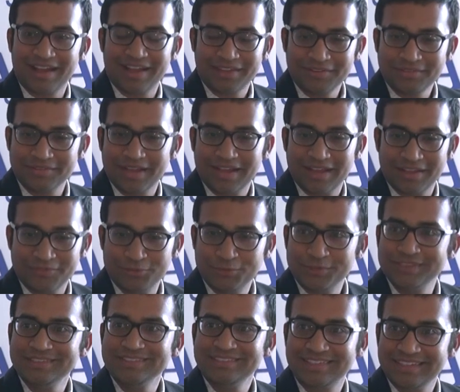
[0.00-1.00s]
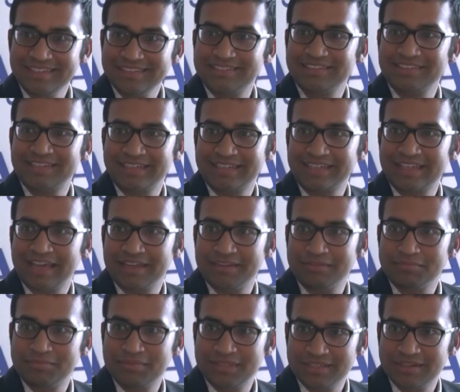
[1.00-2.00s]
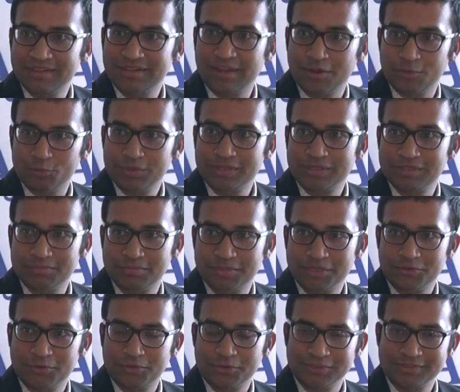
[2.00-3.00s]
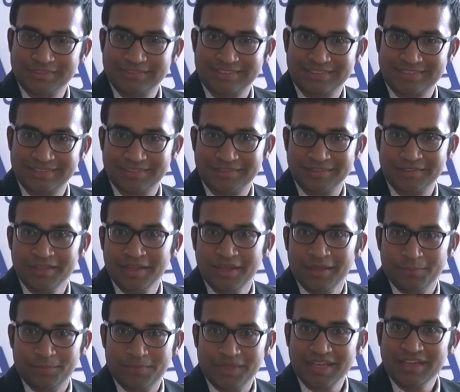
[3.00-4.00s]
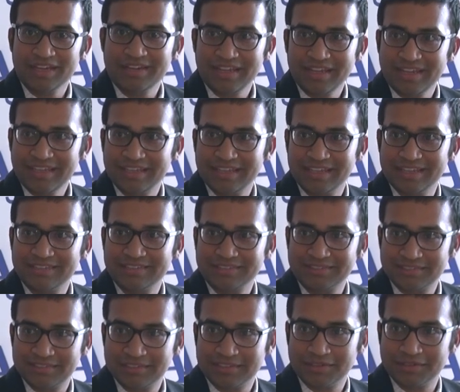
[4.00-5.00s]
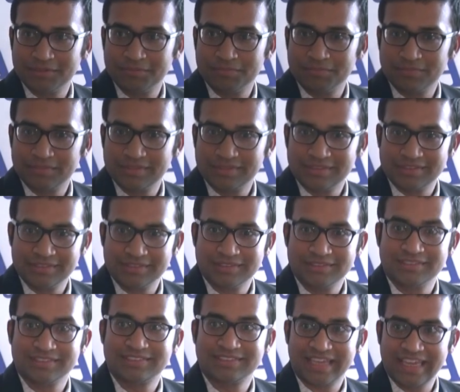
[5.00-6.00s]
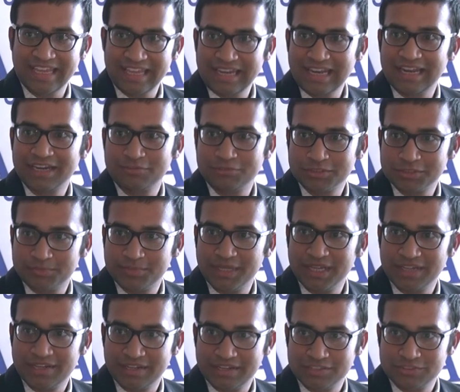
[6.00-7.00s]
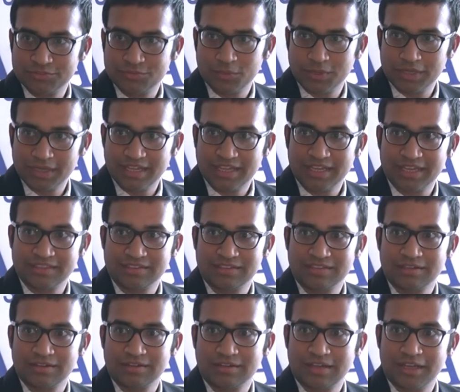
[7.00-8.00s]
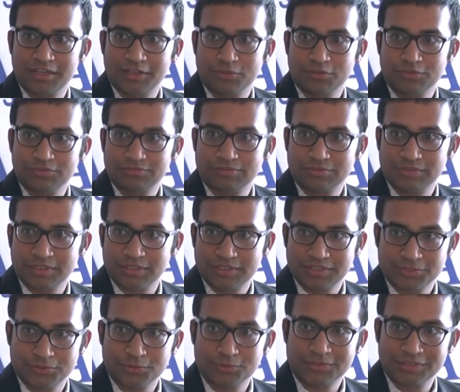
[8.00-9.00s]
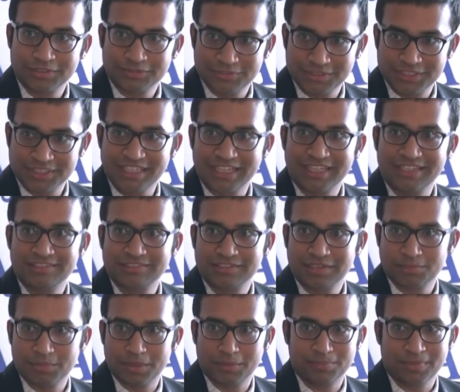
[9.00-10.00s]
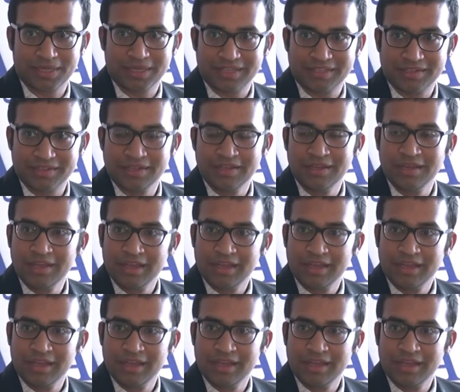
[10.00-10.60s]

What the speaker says: I wouldn't say, sir, it can be a counter because BRI is the scale at which BRI is working and the kind of resources which Chinese are pumping in.